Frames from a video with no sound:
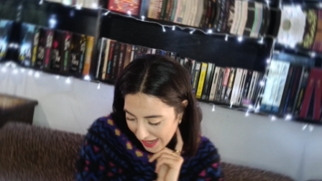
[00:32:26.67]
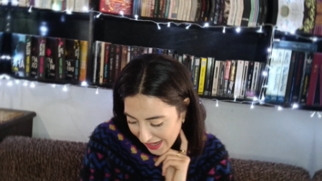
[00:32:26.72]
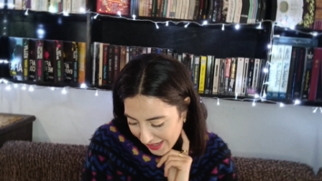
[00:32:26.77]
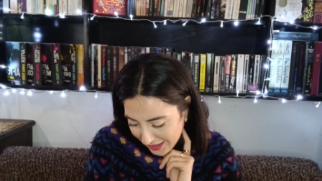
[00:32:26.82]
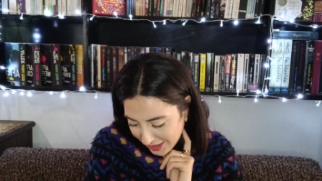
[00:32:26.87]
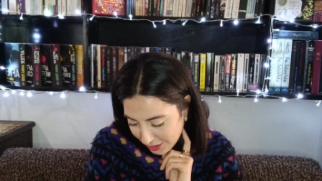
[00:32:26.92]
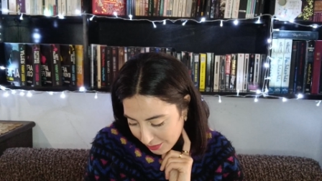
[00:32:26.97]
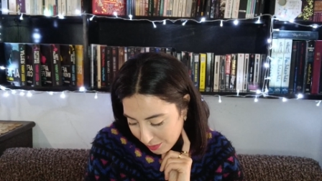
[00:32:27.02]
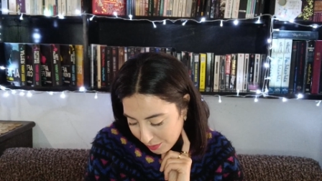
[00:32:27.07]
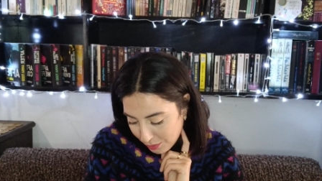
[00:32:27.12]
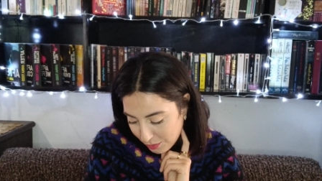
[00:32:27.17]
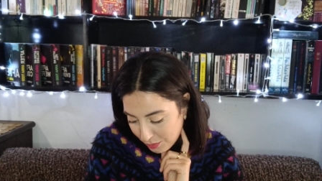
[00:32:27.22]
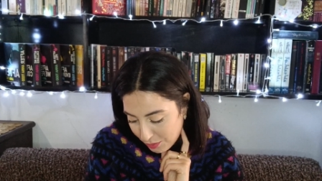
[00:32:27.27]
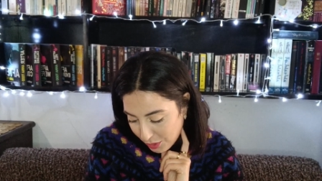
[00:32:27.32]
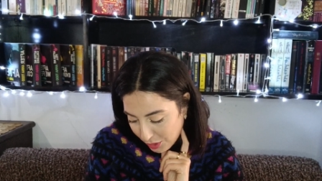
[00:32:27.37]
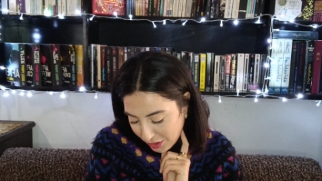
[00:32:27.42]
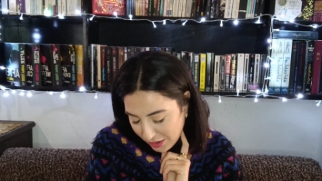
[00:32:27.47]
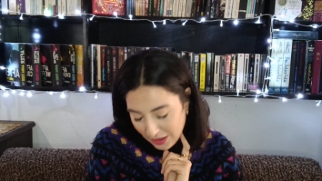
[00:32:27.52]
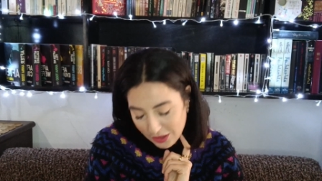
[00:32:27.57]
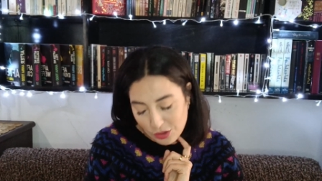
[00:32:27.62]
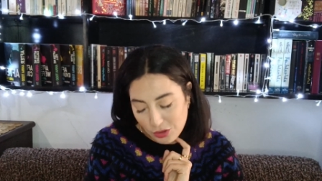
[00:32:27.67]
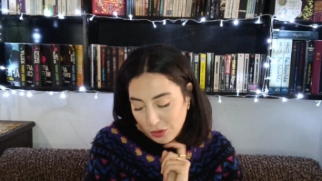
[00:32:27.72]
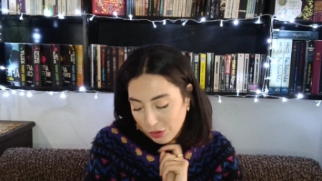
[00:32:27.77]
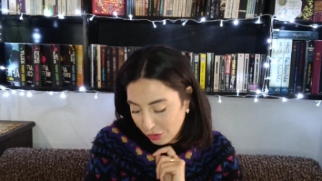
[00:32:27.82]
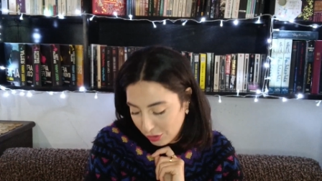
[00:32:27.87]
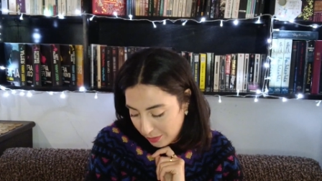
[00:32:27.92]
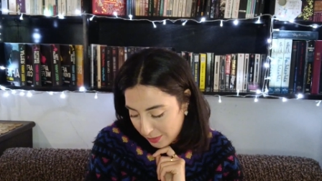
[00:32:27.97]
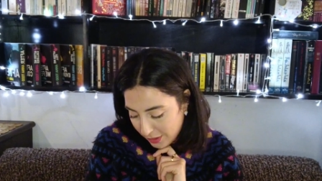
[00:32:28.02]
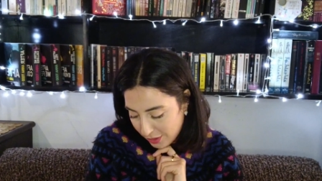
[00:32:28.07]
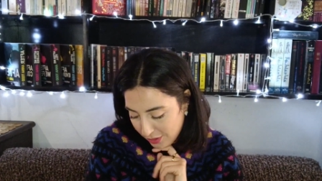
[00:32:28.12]
Next book is
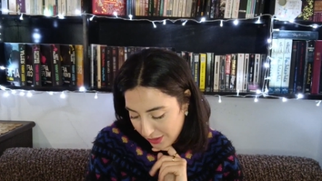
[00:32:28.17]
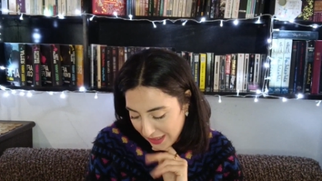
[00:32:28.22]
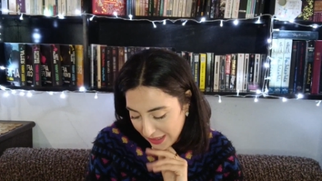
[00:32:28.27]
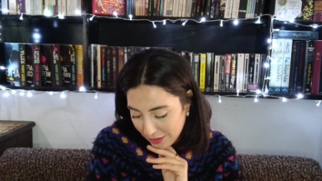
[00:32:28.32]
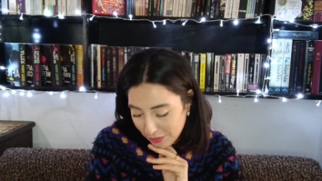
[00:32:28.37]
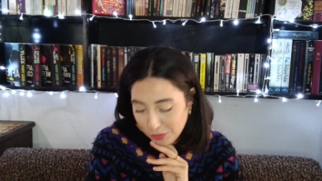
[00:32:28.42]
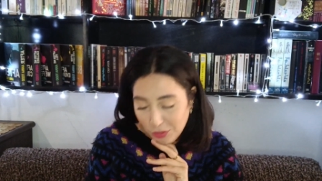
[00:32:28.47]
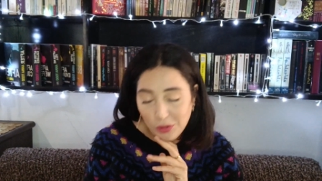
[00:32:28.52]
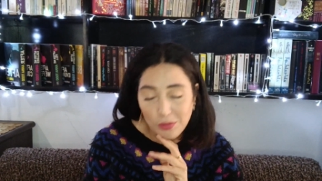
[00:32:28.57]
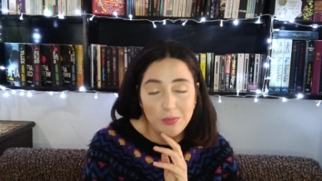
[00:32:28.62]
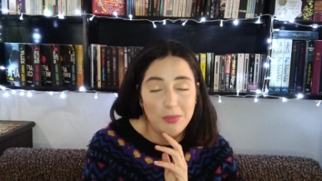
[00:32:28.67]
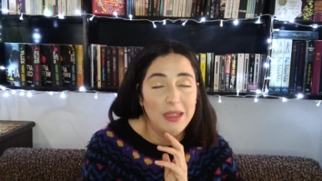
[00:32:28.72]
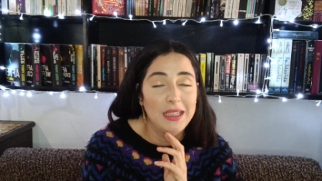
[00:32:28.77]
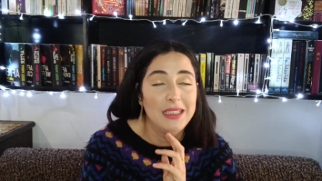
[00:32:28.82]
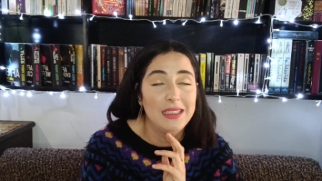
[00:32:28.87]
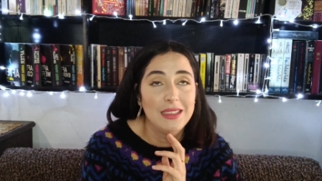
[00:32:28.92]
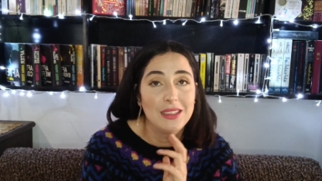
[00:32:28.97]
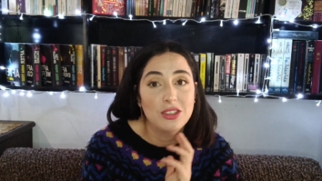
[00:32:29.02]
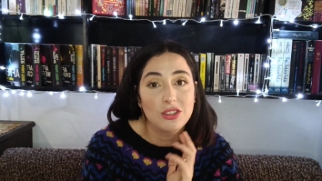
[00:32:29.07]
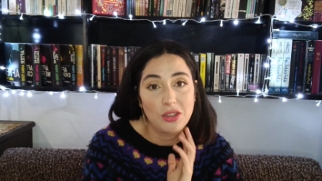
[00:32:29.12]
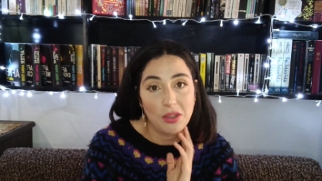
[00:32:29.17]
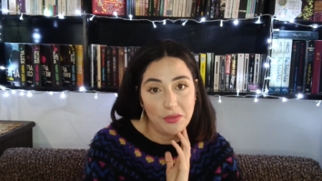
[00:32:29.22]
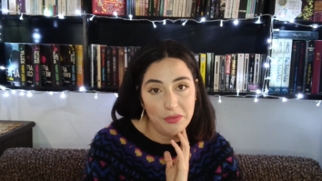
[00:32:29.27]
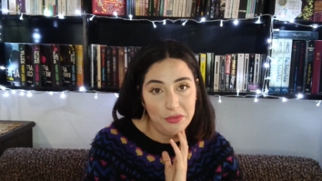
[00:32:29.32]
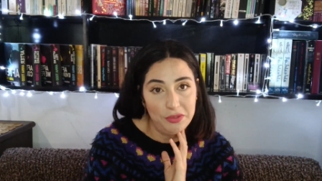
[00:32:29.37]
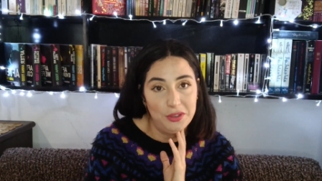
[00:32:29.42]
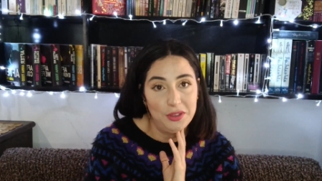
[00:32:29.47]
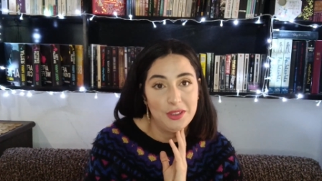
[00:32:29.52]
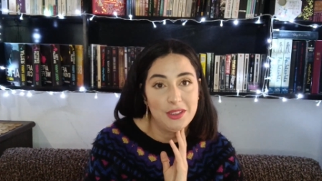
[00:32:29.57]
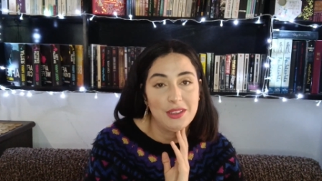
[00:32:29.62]
going to be The Right Move by Liz
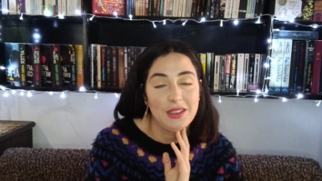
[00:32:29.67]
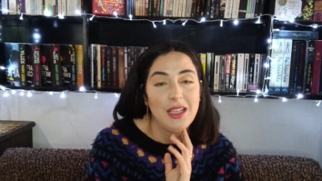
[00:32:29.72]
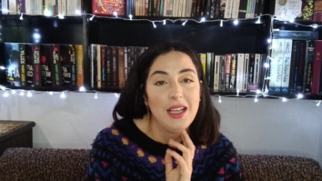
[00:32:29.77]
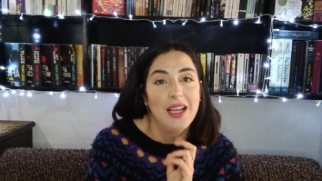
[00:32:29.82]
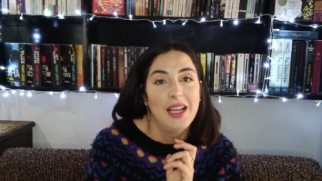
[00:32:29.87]
Stamford.